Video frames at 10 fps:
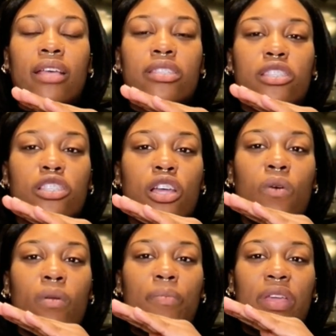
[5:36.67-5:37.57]

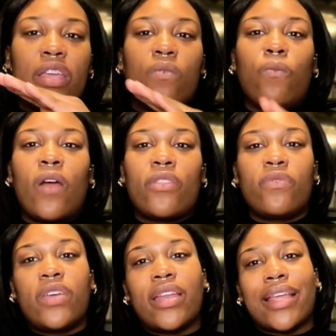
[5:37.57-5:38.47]
slower peak rather
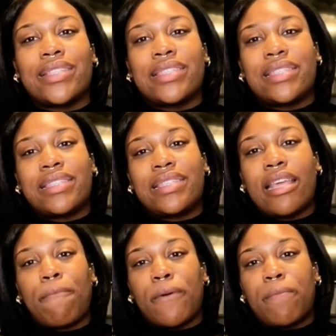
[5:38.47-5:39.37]
than a
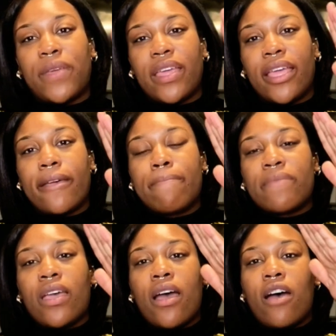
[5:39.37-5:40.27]
steeper peak
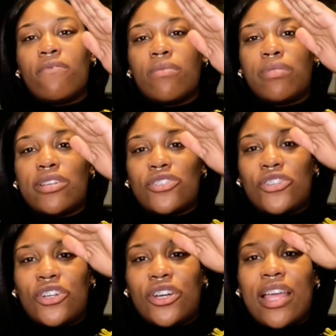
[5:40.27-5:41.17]
of your blood
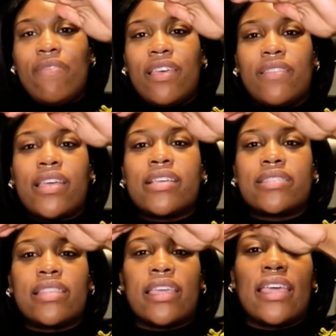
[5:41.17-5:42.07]
sugar, and then the
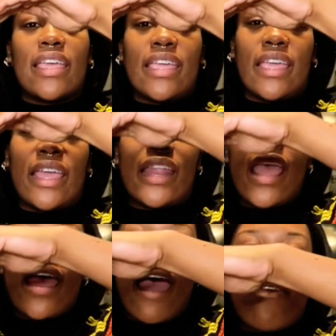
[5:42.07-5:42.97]
insulin kicking in
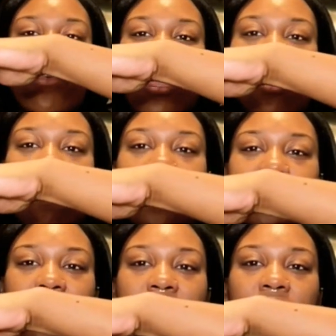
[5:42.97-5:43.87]
and then going
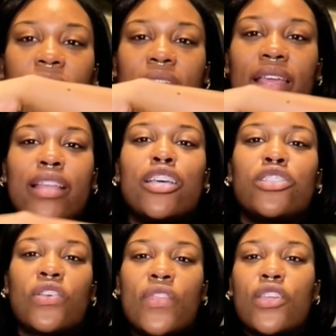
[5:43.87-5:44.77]
down. And
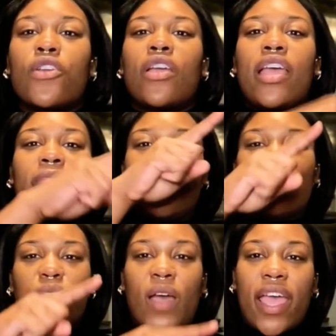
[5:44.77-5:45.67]
so then you're in this
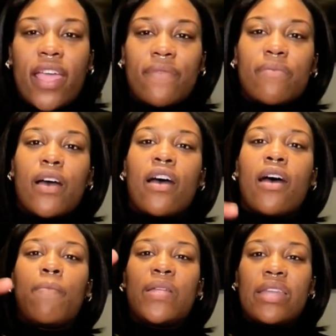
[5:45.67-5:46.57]
wave of
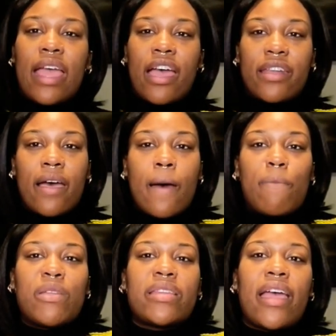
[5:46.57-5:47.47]
up and down, up
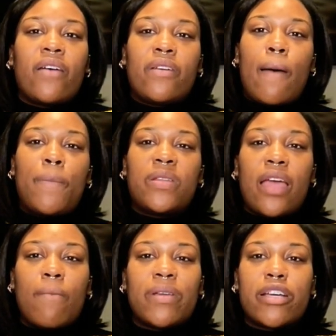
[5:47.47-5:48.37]
and down, up and
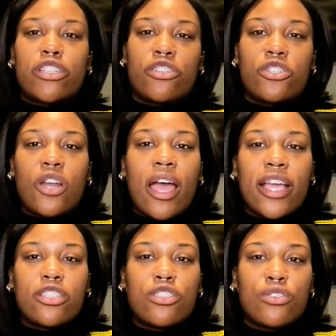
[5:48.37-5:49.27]
down, because you're
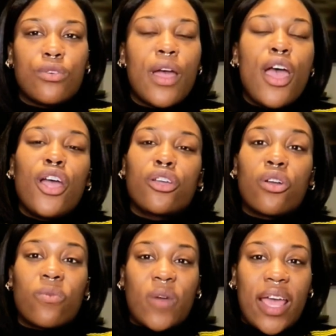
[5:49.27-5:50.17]
trying to
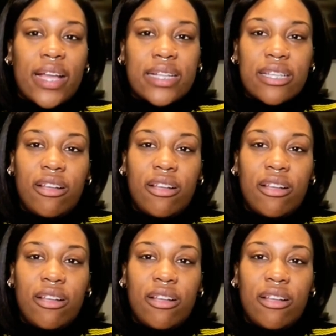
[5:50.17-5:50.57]
correct.